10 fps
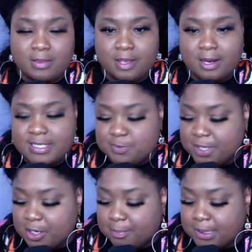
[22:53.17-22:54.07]
And there has
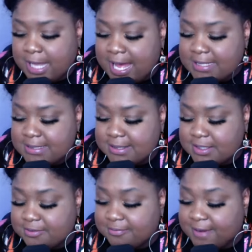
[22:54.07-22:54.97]
been a plot to
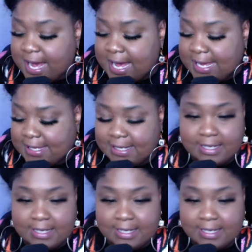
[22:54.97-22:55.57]
divide